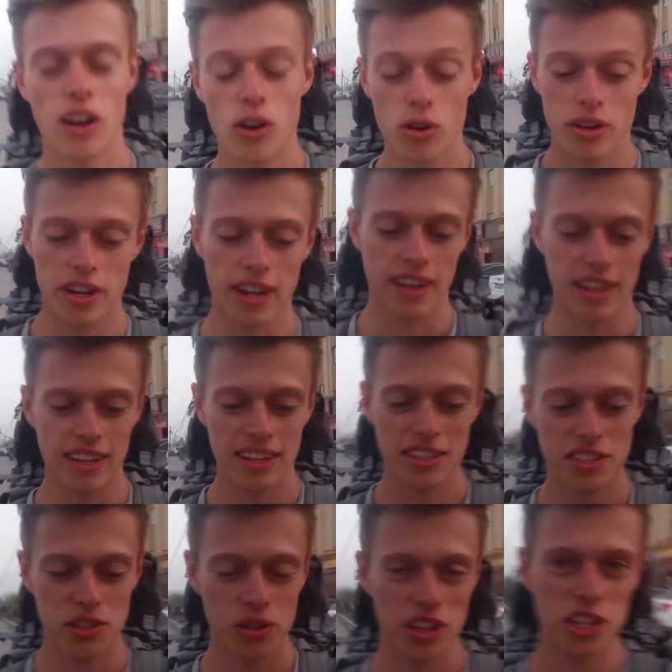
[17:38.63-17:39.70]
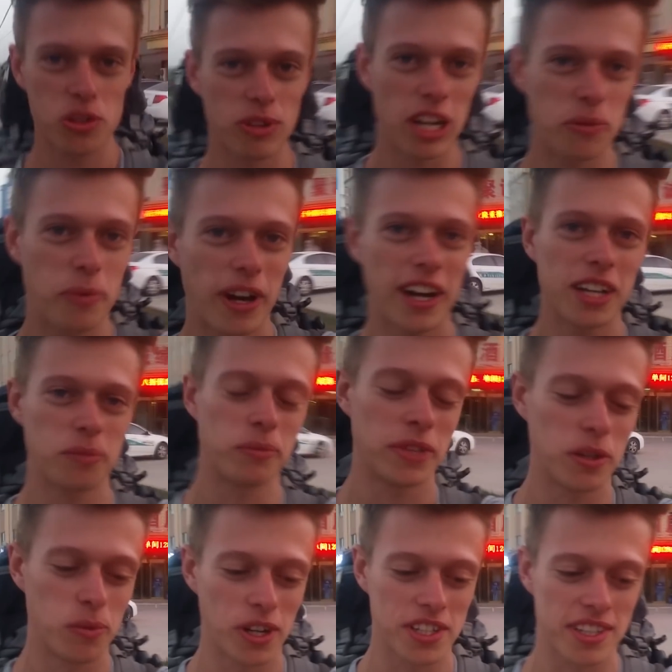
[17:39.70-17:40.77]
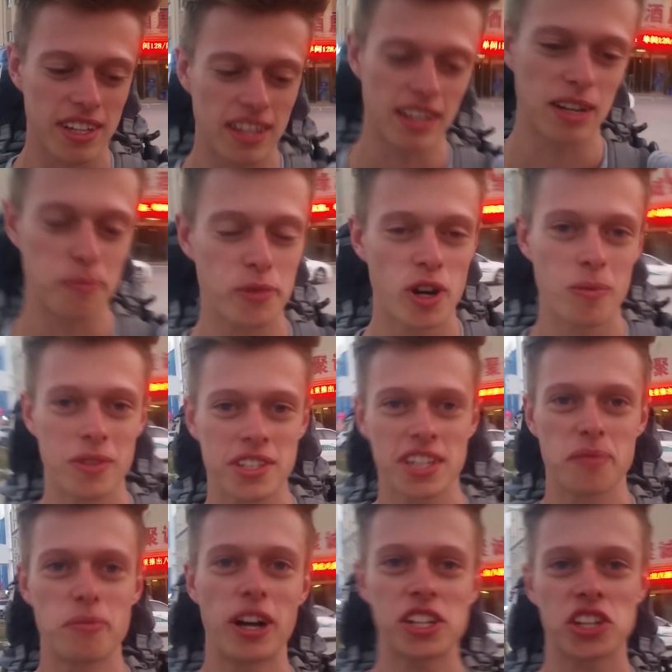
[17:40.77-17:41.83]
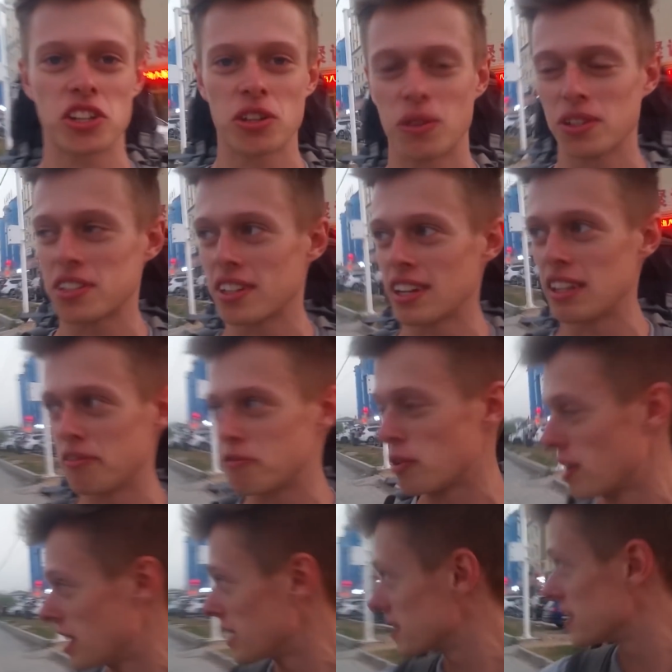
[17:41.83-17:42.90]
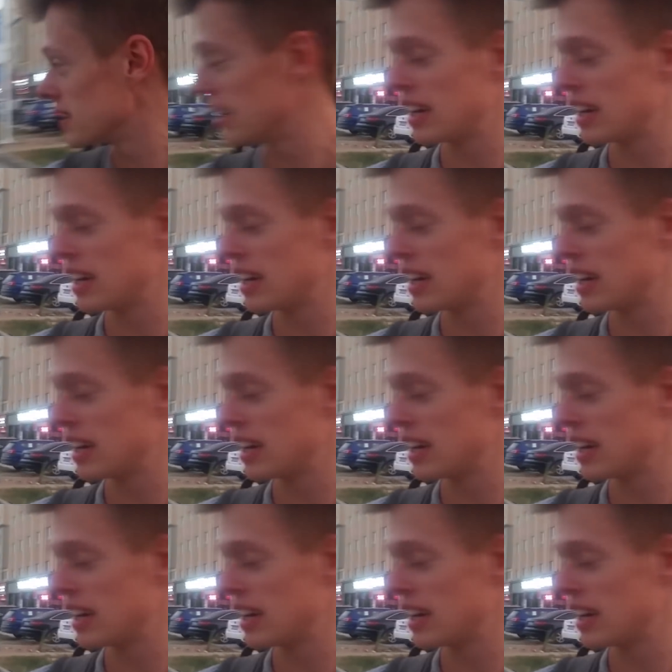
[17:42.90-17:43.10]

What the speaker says: Okay, so this right behind me was a promising budget hotel for like